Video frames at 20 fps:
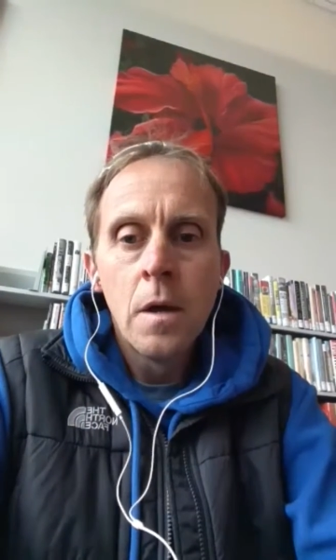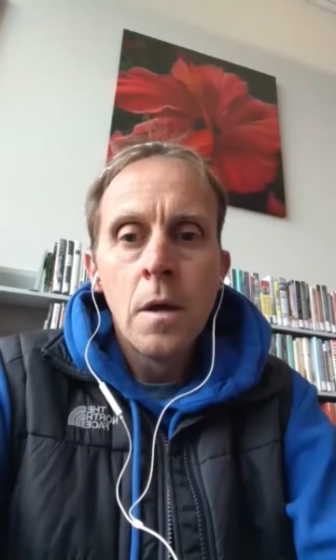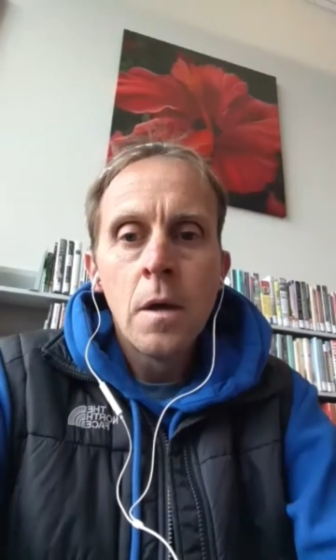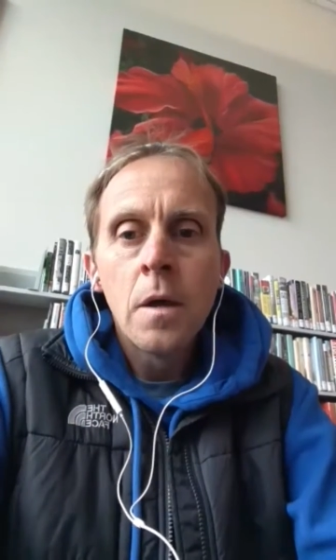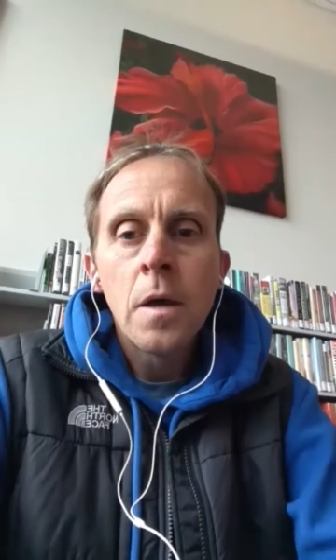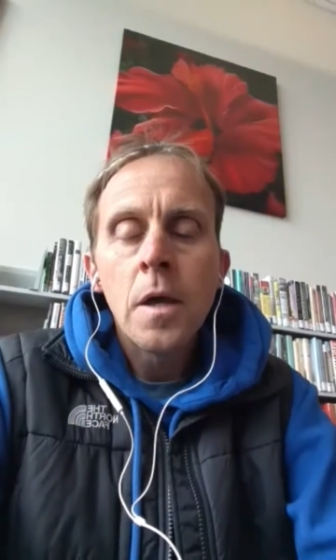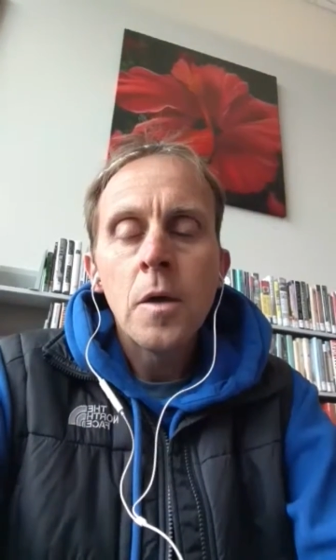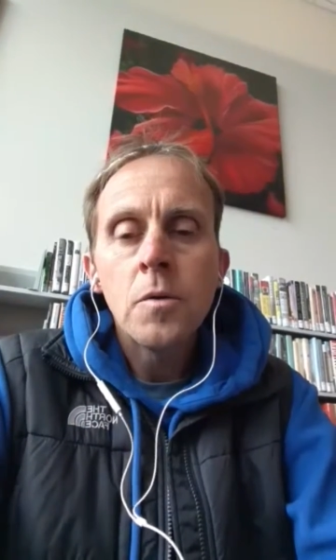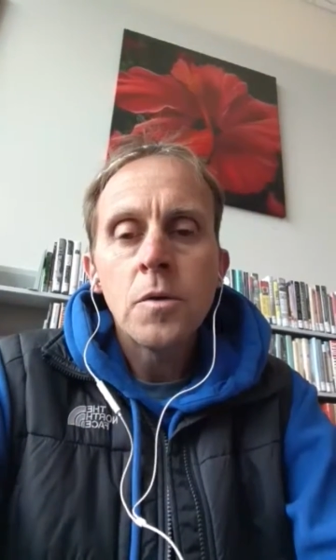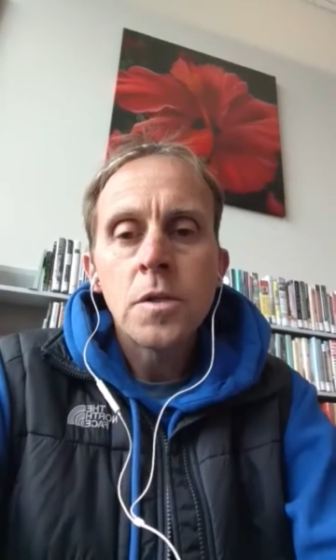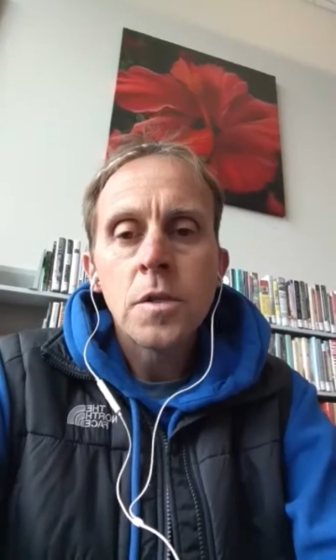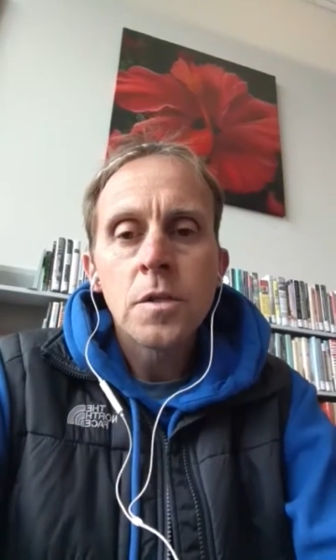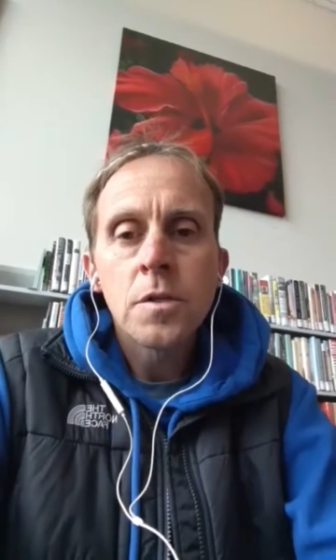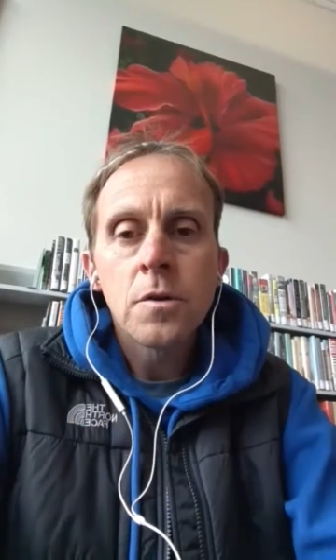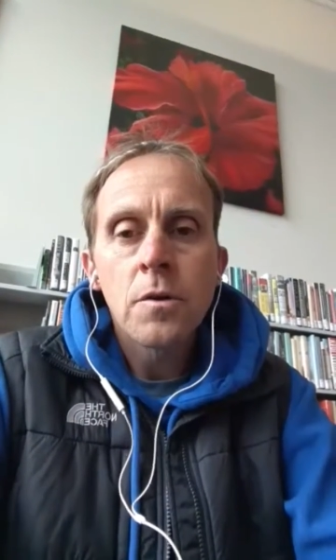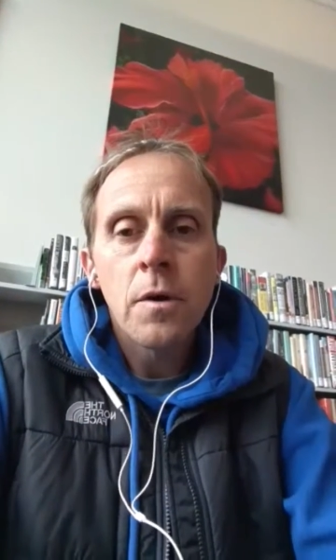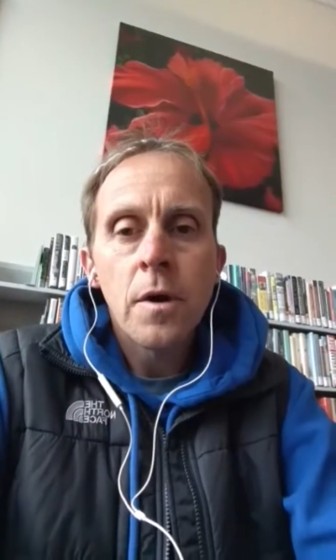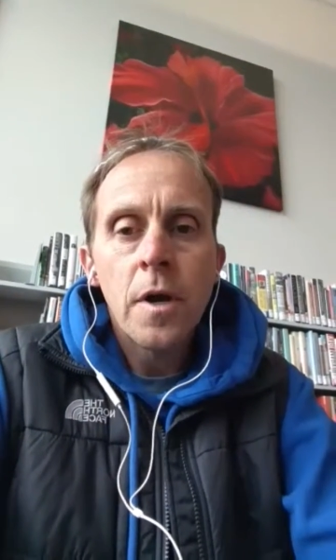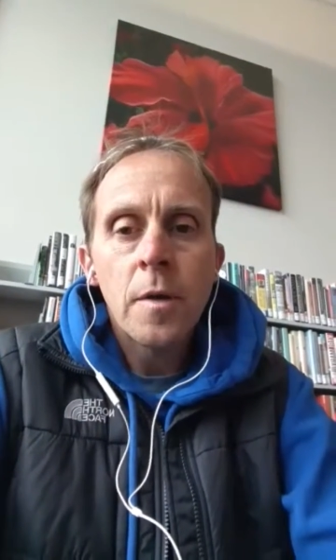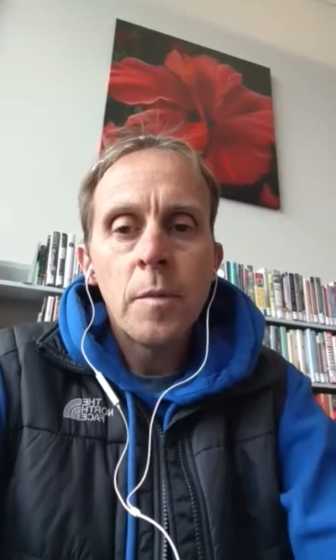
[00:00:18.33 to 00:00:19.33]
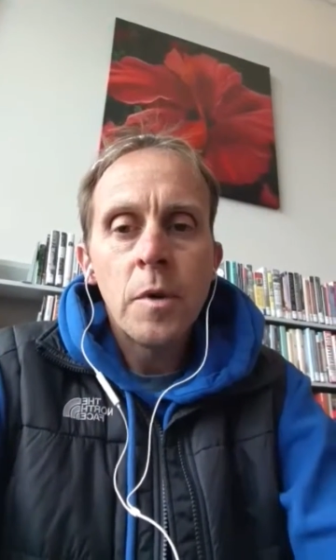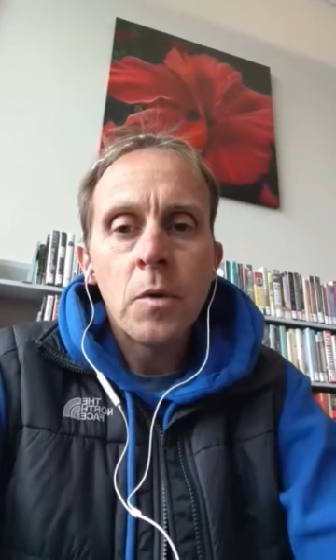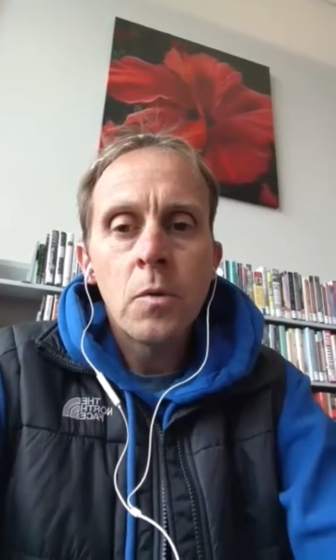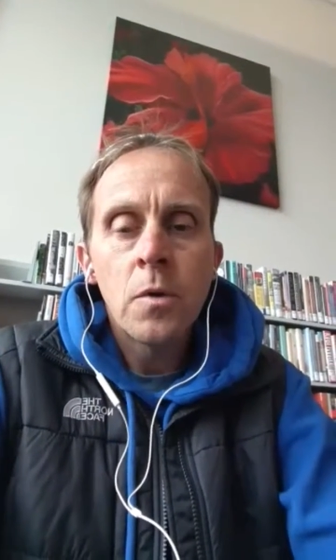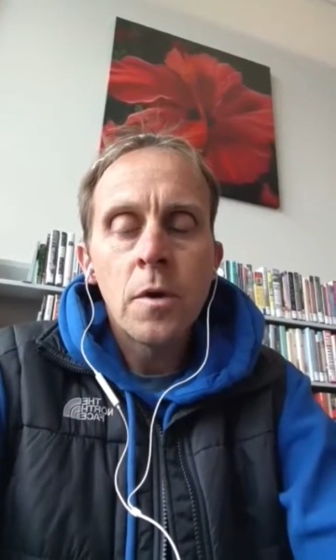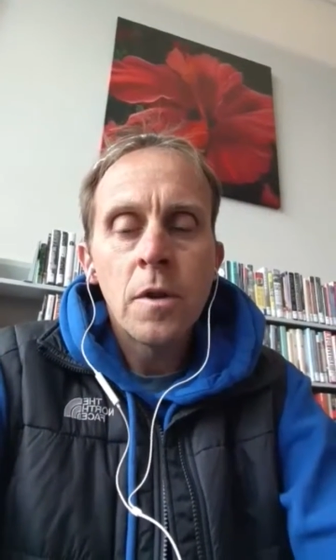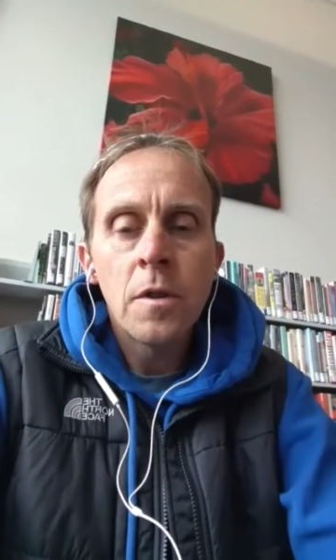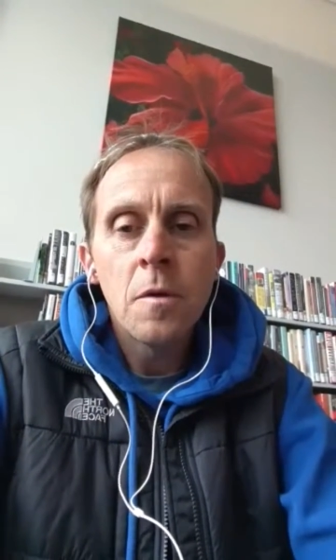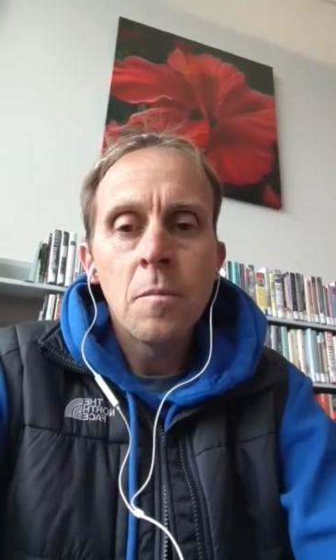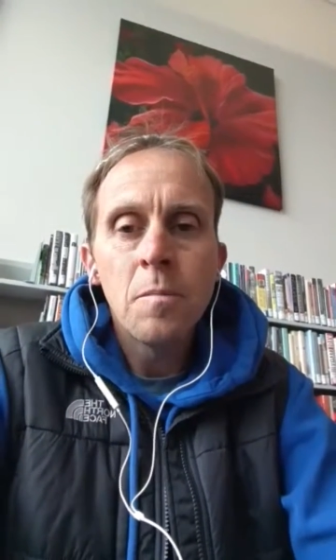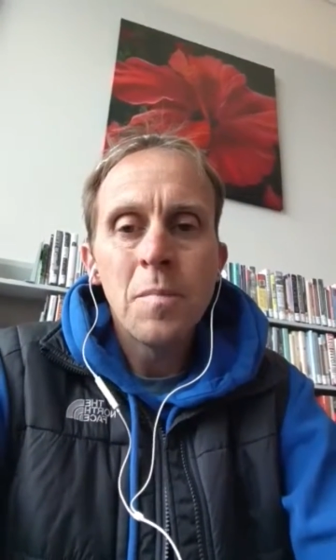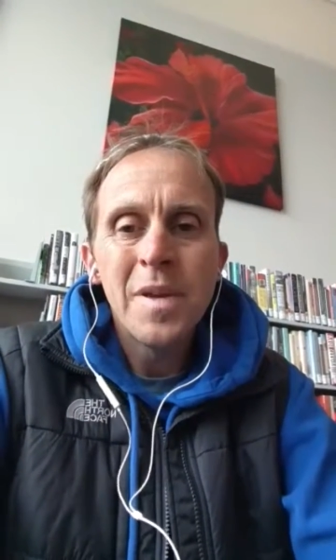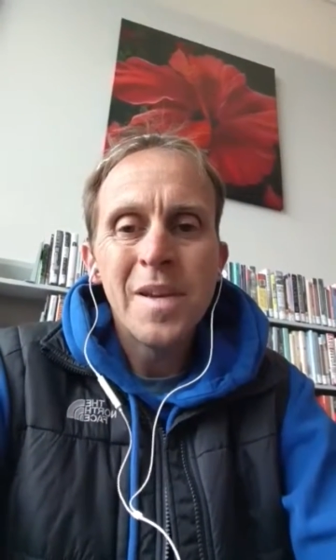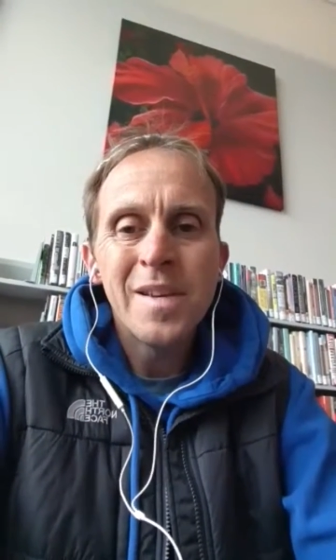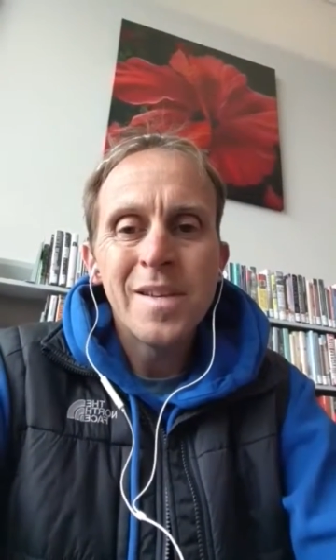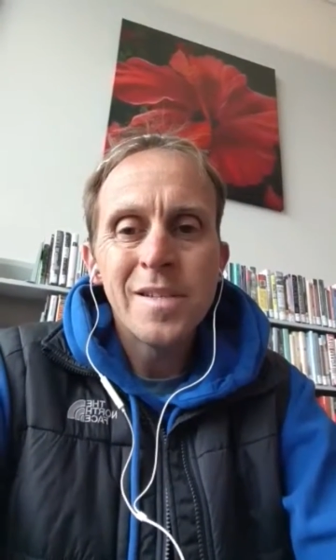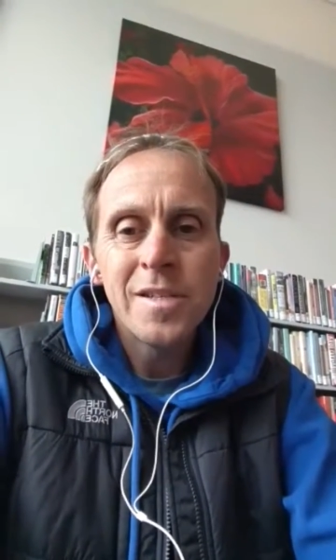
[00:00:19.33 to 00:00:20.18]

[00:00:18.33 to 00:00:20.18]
He was describing one of the biggest